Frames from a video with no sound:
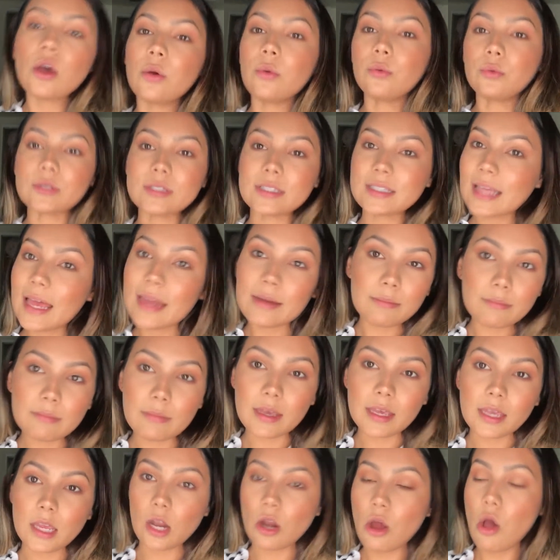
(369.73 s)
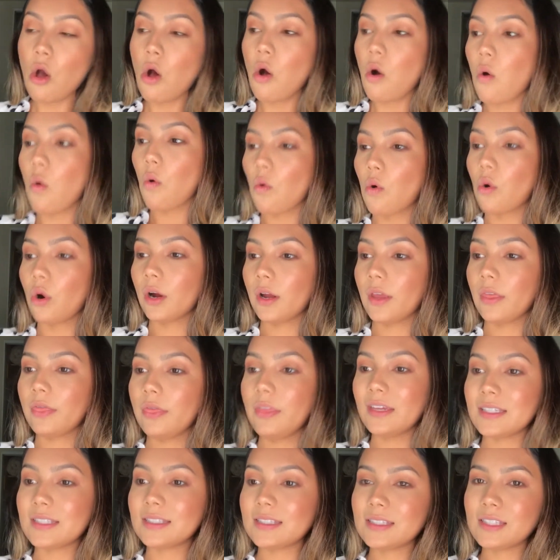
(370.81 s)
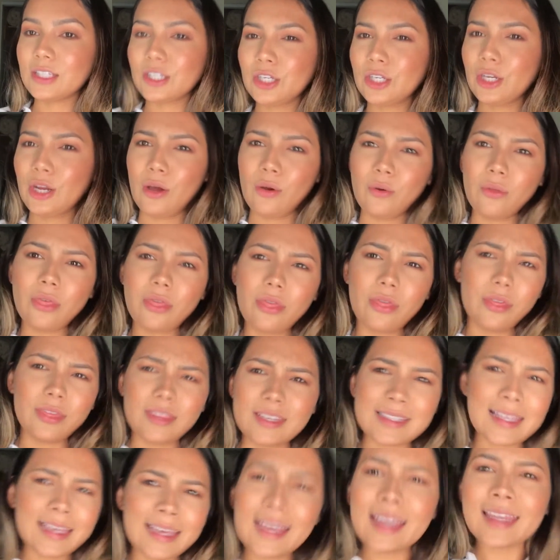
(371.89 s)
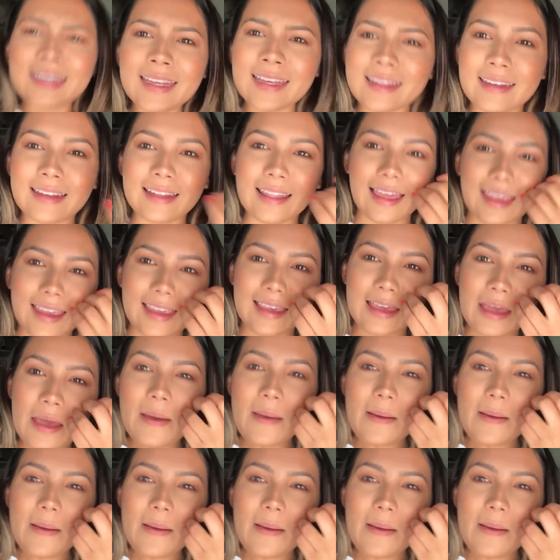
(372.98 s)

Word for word: resentment or this, you know, this hidden like